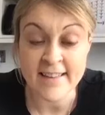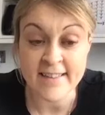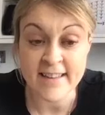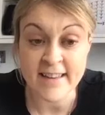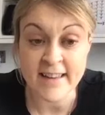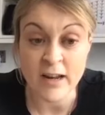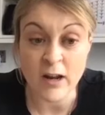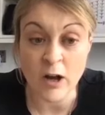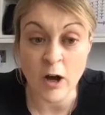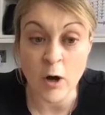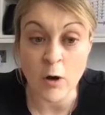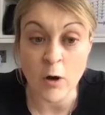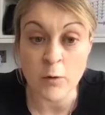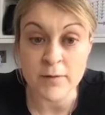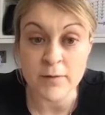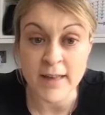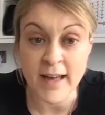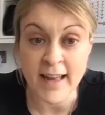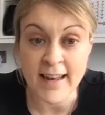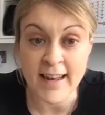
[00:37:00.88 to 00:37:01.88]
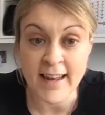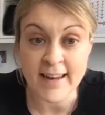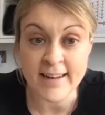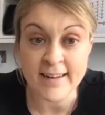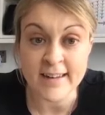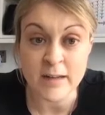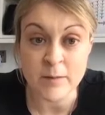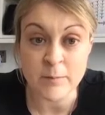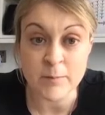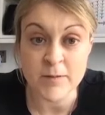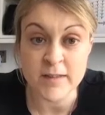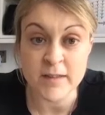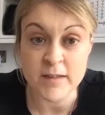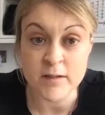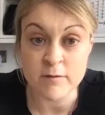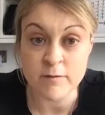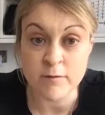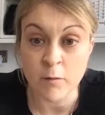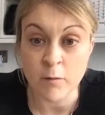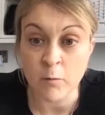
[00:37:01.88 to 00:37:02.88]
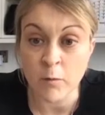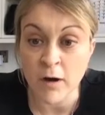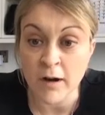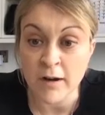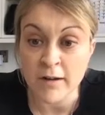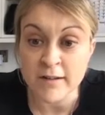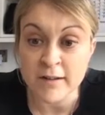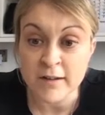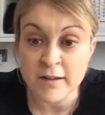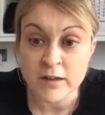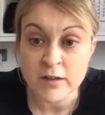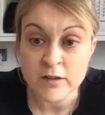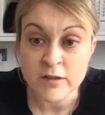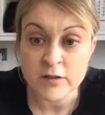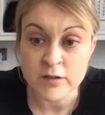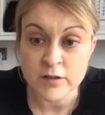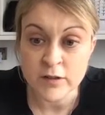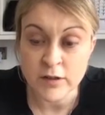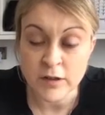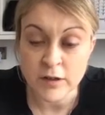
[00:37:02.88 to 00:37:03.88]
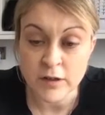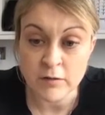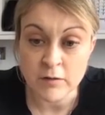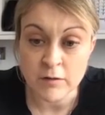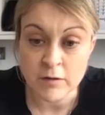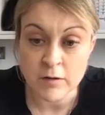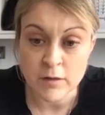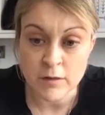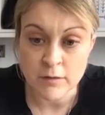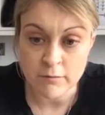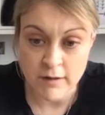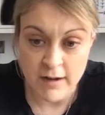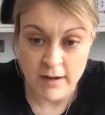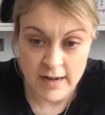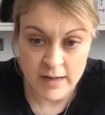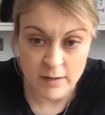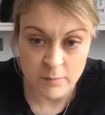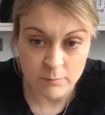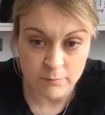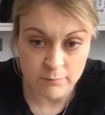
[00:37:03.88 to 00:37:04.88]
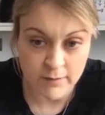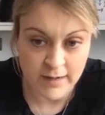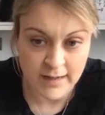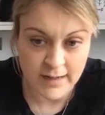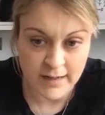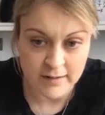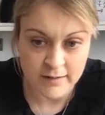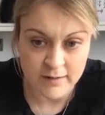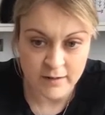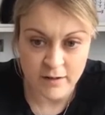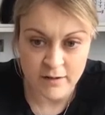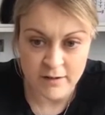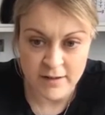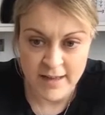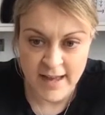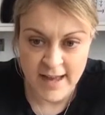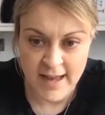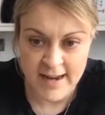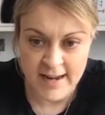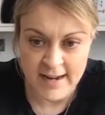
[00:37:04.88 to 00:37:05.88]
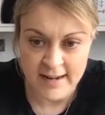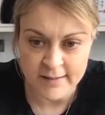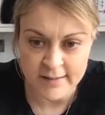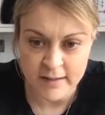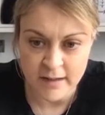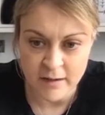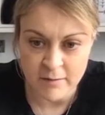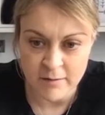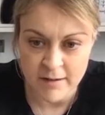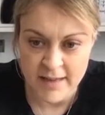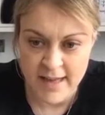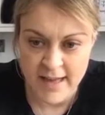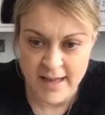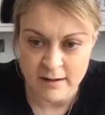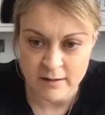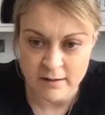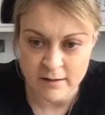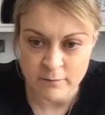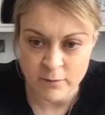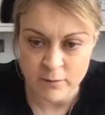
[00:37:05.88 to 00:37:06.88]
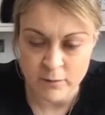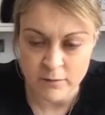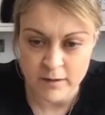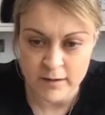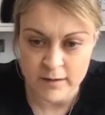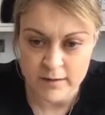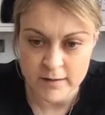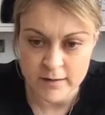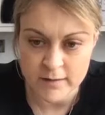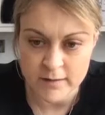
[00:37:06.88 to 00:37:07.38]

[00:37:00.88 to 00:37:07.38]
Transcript: and then hold that landing position for 1, 2, 3. Brilliant. Okay, let's go again for us.